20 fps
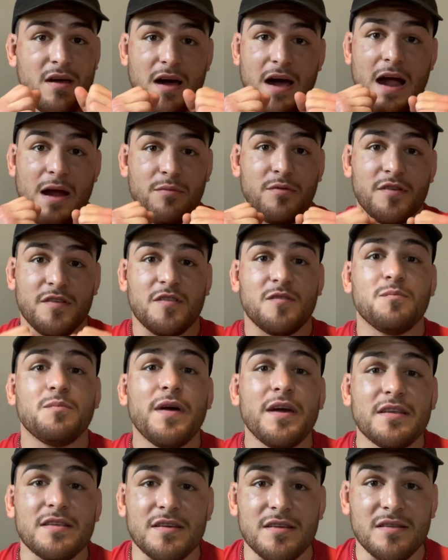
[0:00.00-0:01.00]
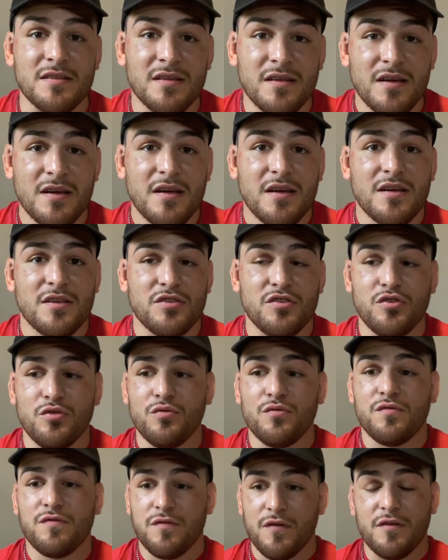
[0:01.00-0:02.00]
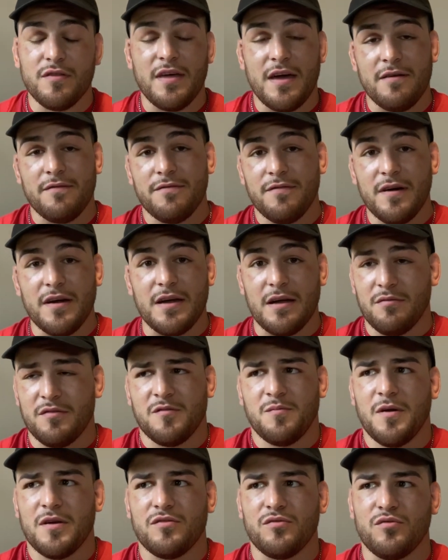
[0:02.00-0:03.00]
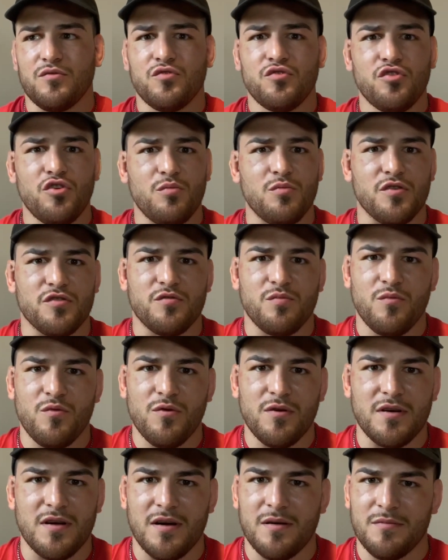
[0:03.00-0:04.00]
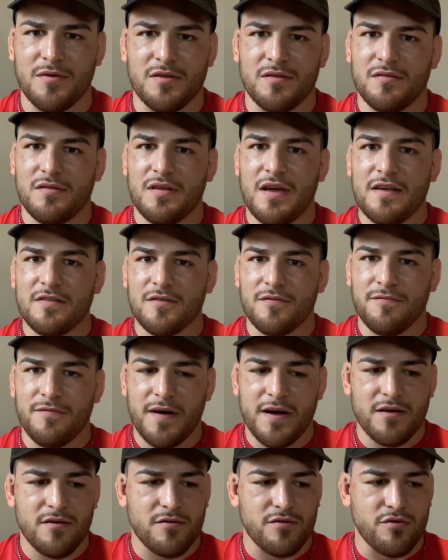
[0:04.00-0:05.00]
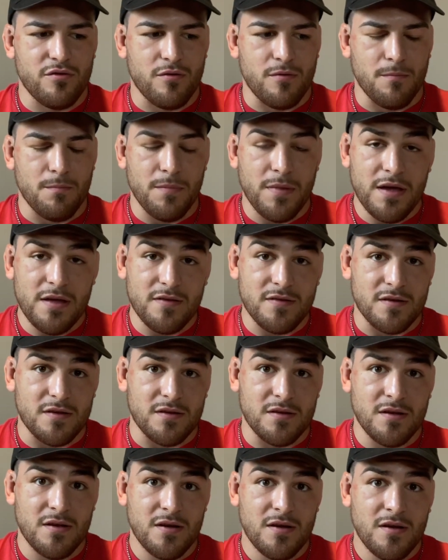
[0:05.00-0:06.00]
I respected you for that fight. I respect you so much more now. I mean, as a fighter, you're amazing.